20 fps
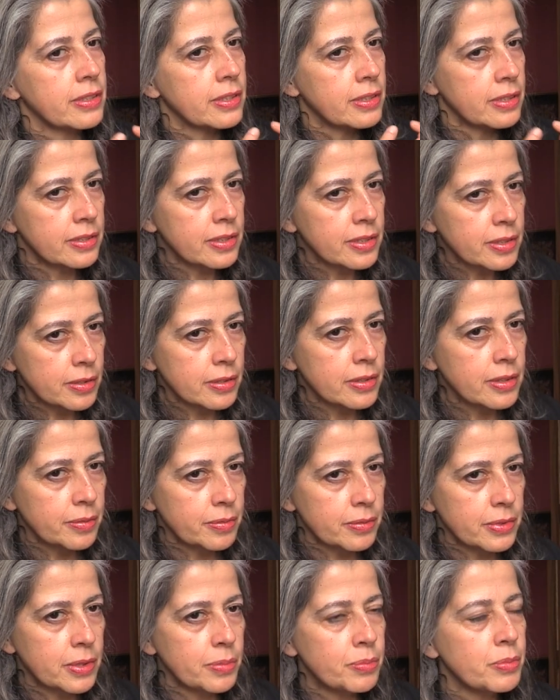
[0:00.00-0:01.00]
this
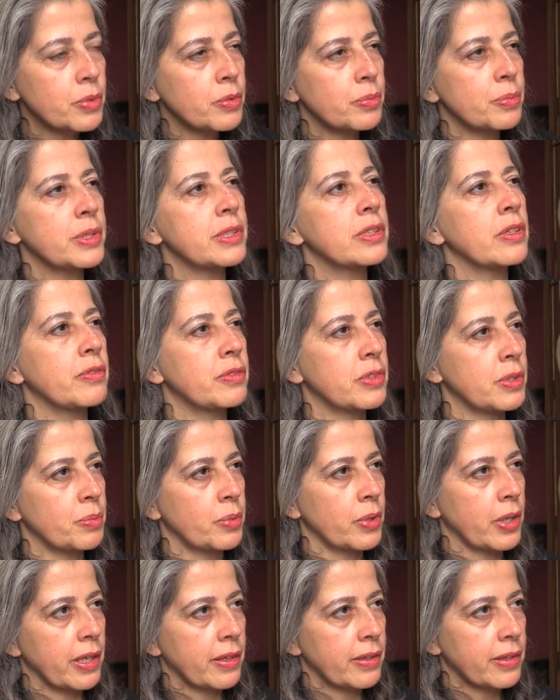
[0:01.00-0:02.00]
the movement of the
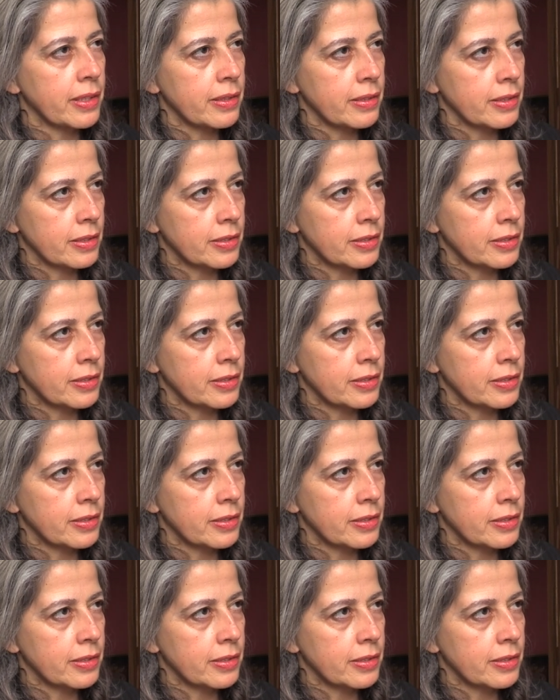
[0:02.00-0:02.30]
breath and